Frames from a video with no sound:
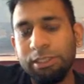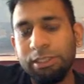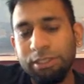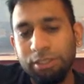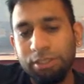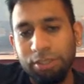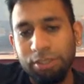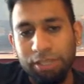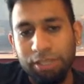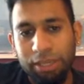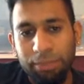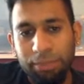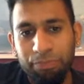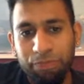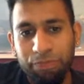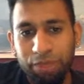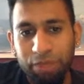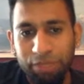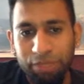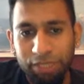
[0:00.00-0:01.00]
Okay,
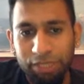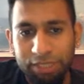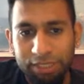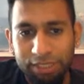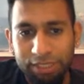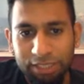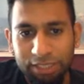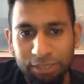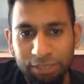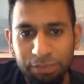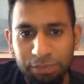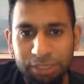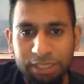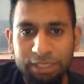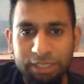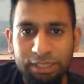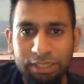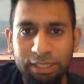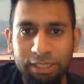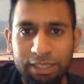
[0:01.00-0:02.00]
now yes, there's an unprotected
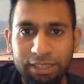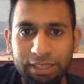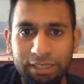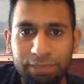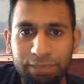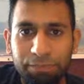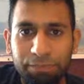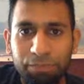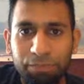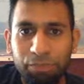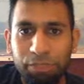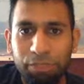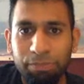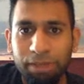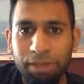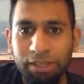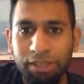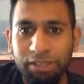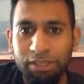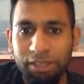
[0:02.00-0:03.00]
knight, weak
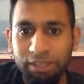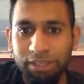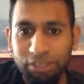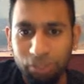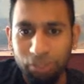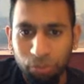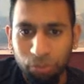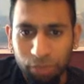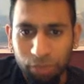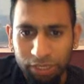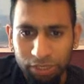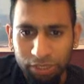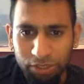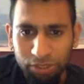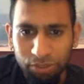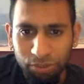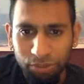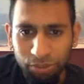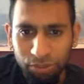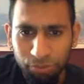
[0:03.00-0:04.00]
back rank. So queen
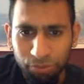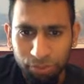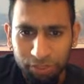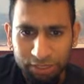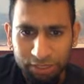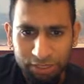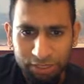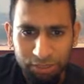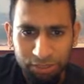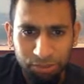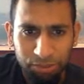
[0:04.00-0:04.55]
e2, what does this do?